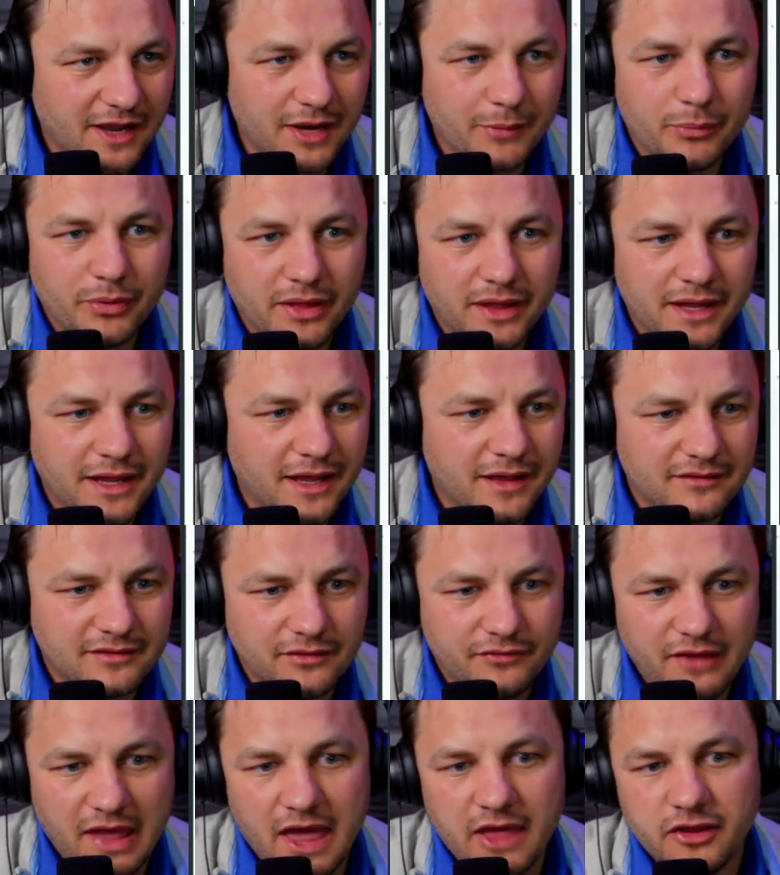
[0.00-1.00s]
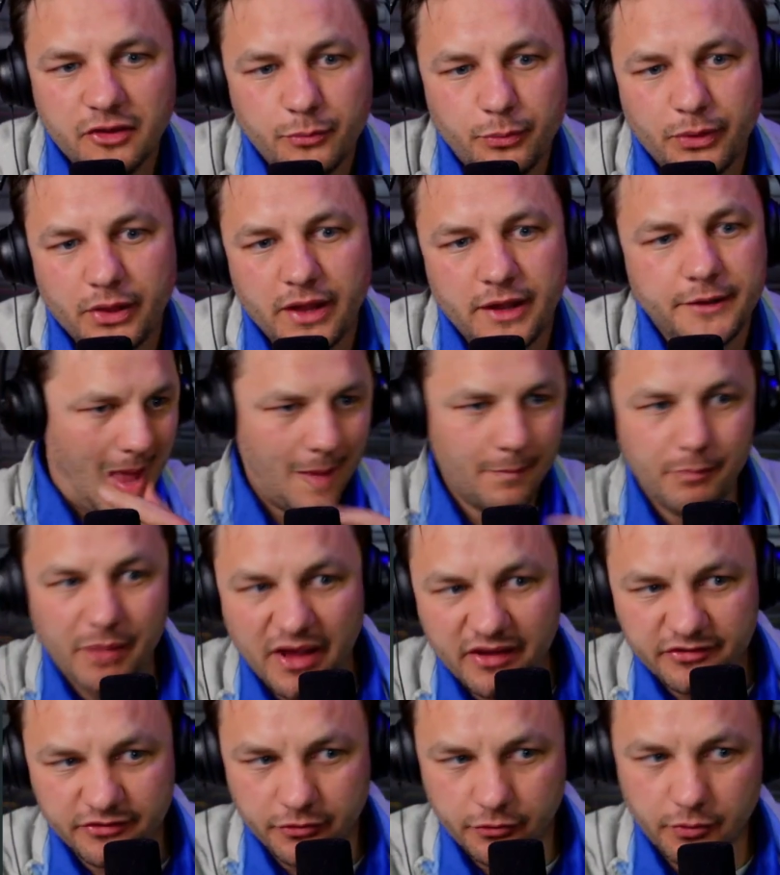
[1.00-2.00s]
play as a value play.
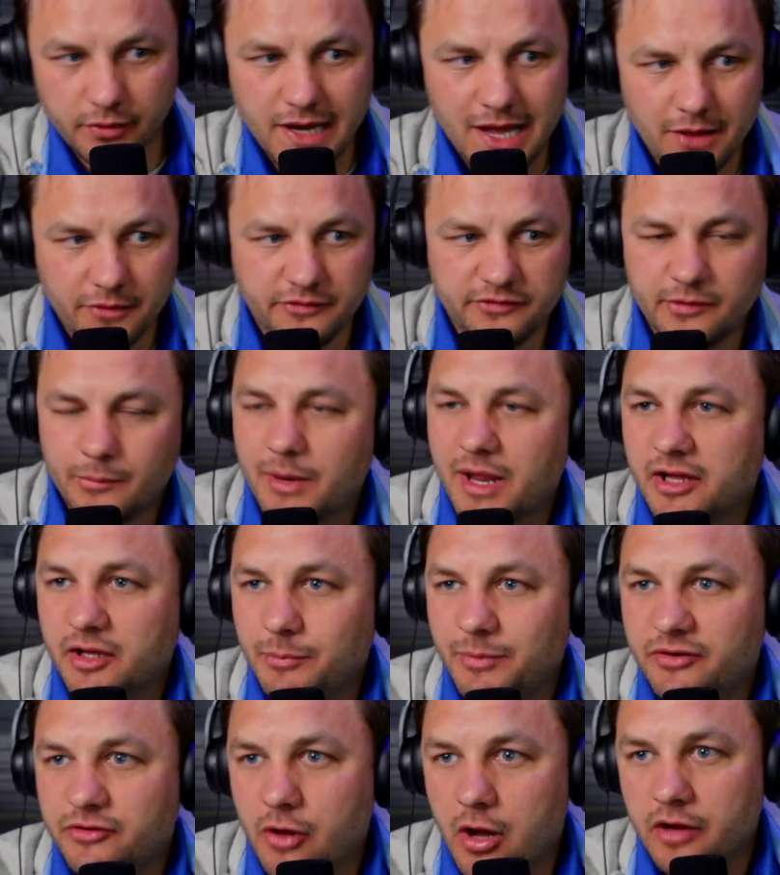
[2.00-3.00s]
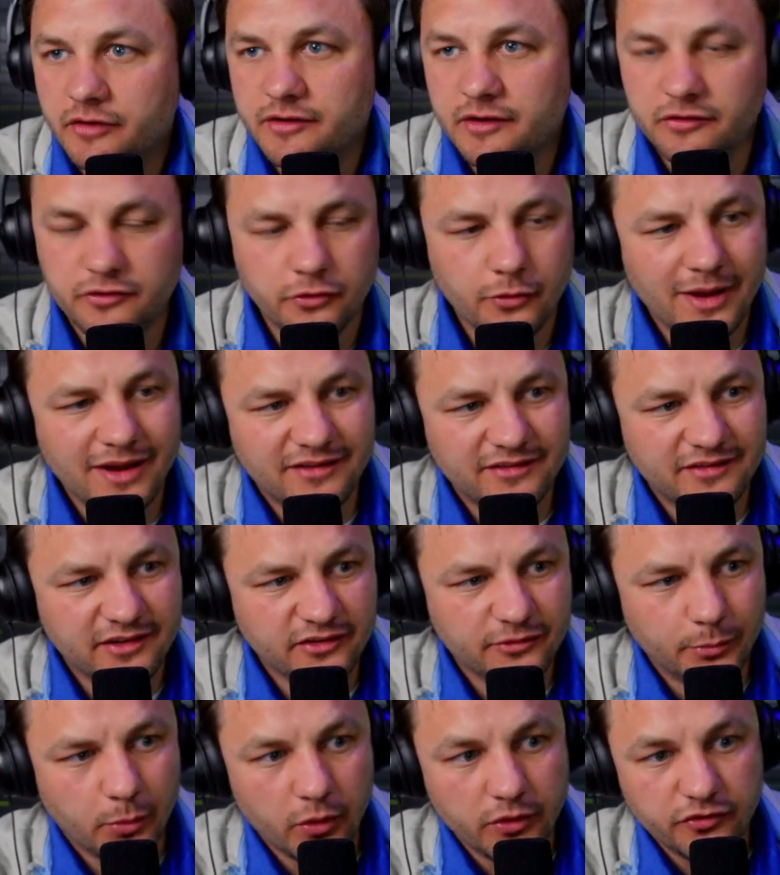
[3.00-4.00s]
Bazunhout, someone I could be talked into at
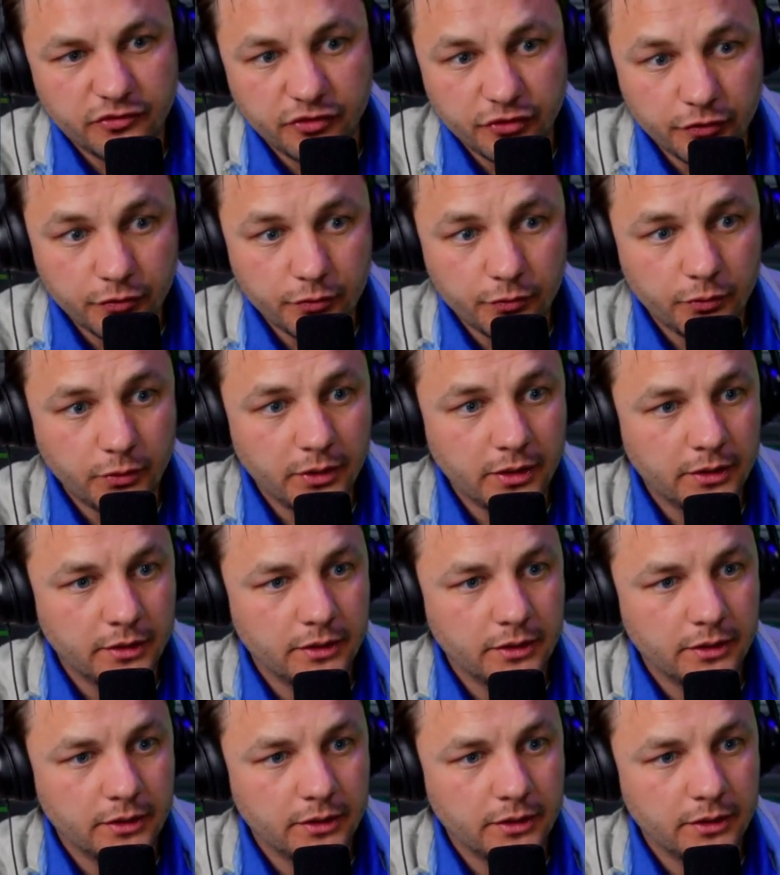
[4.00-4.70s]
6.2.